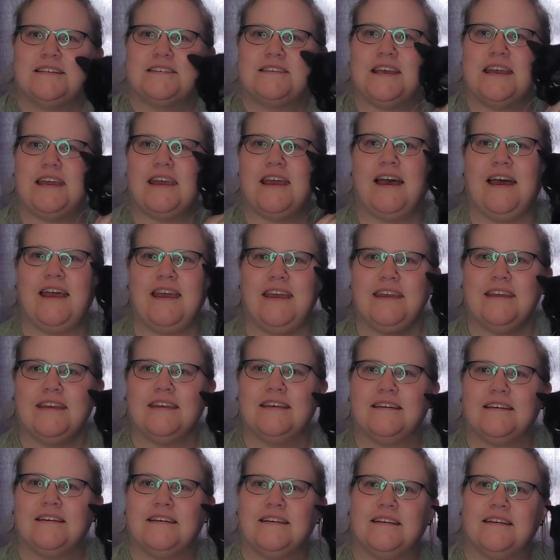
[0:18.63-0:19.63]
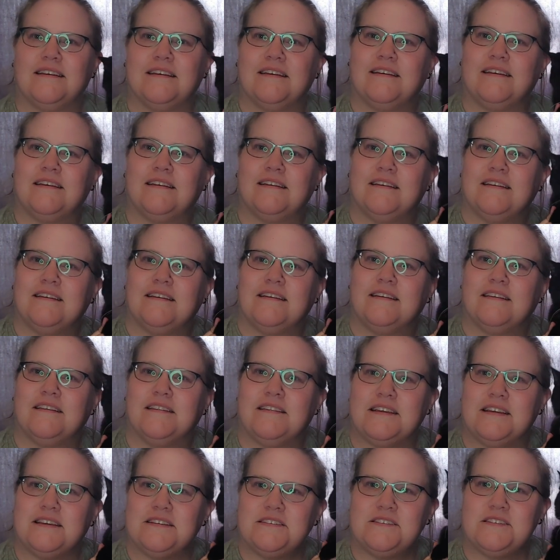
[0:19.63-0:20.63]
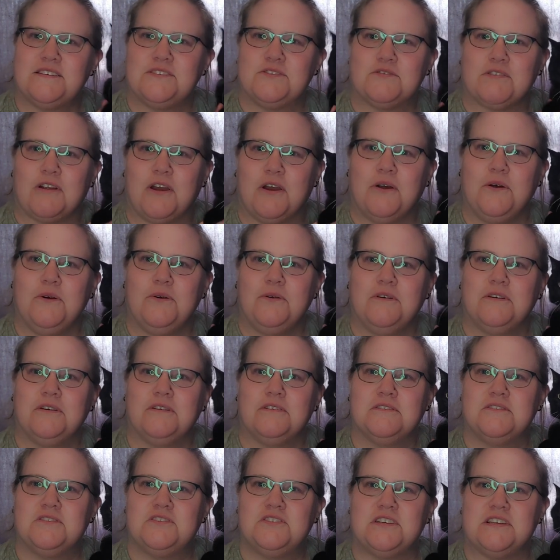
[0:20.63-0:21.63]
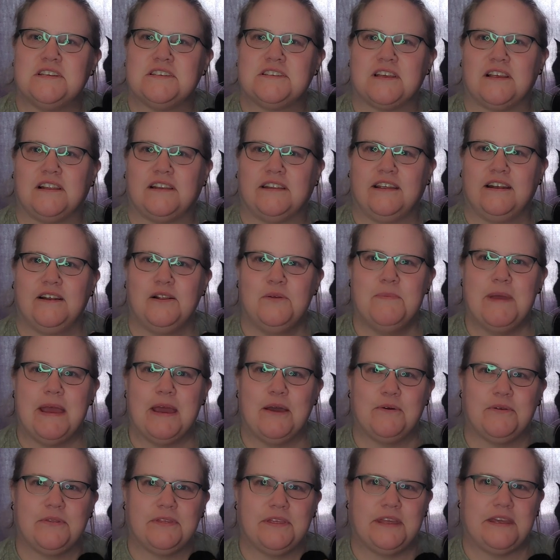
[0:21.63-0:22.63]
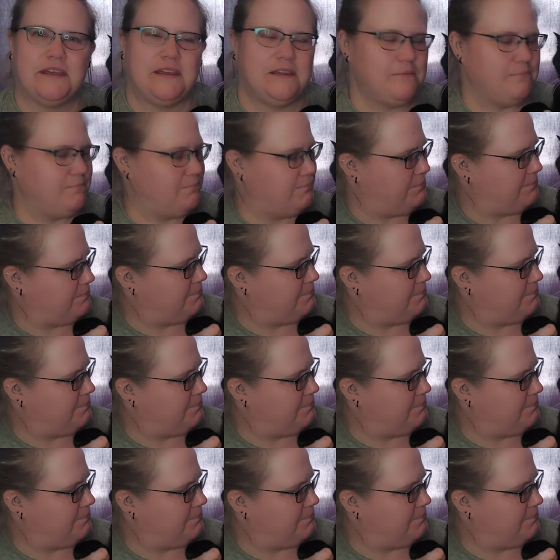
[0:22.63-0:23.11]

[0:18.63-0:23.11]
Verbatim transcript: Say hi. This is Rogue. She's a little mouthy,